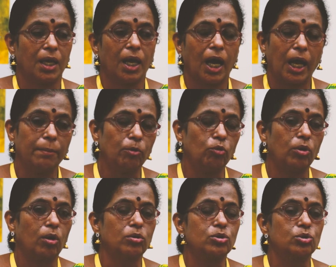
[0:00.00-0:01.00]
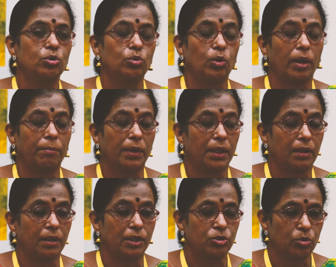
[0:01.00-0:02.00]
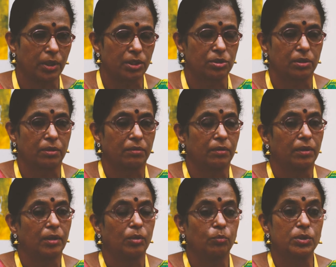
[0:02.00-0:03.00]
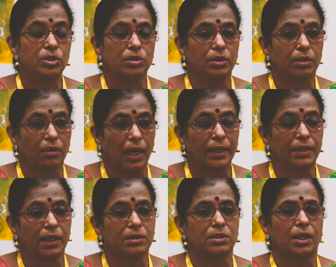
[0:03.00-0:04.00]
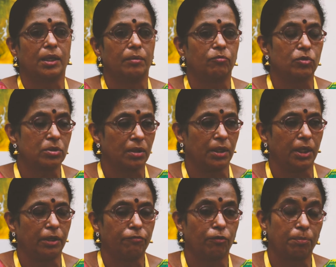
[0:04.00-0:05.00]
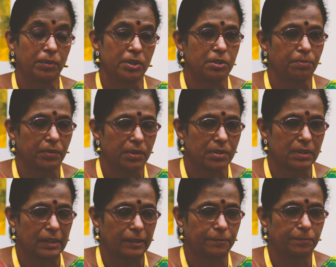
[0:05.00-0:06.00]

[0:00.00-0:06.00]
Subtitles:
I moved on to M.A. in education, which at that time was the need for principals.